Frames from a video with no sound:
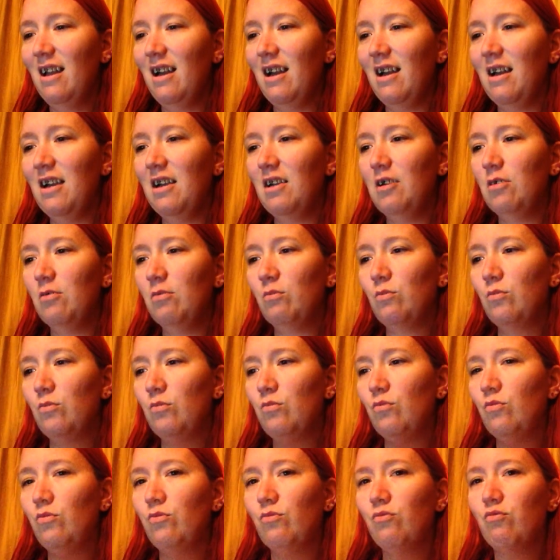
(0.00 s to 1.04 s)

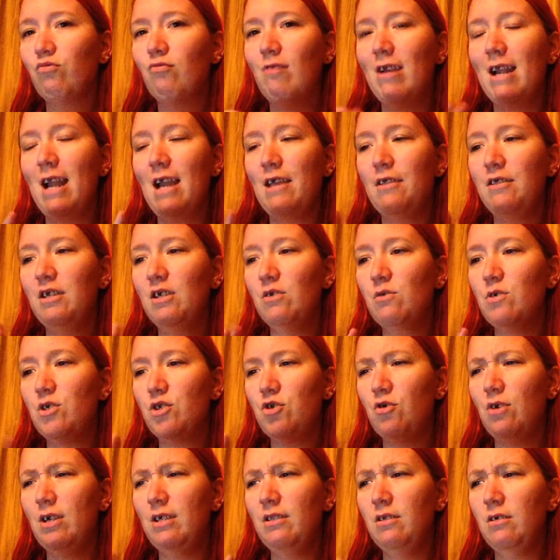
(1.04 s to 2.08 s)
I think it was
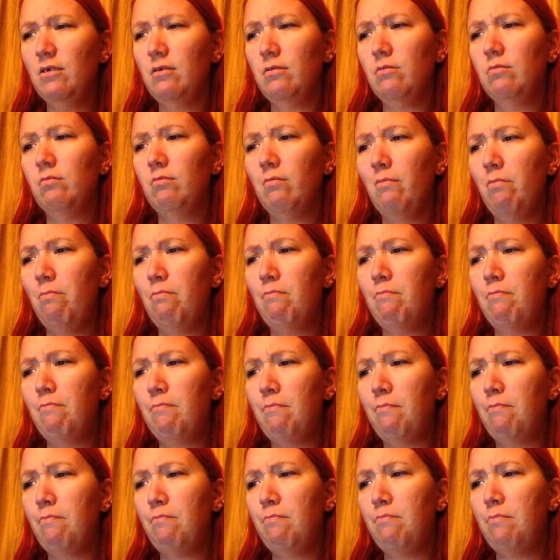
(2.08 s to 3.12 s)
during the
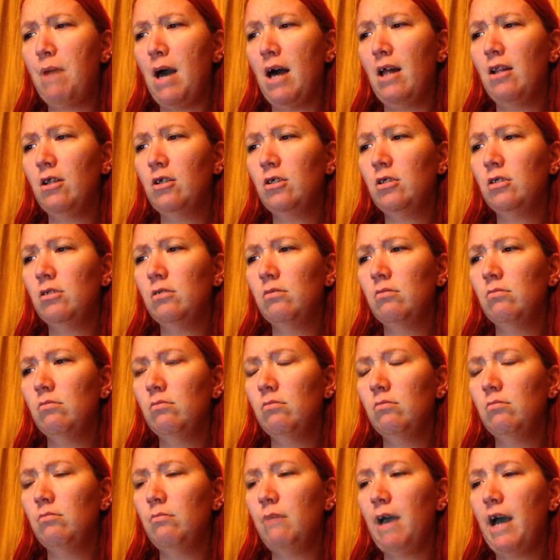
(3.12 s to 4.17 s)
Balor
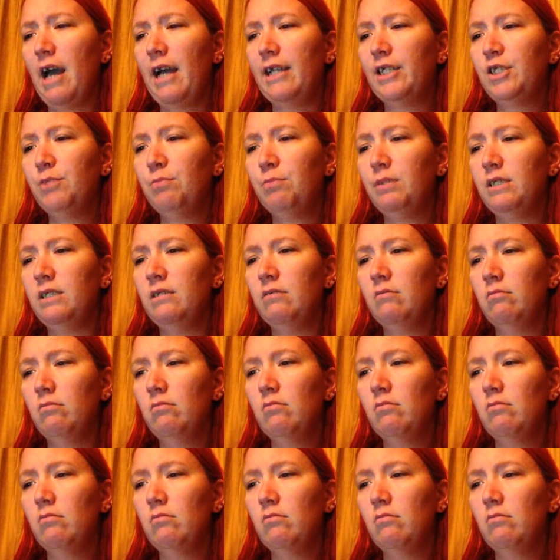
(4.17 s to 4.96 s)
match, but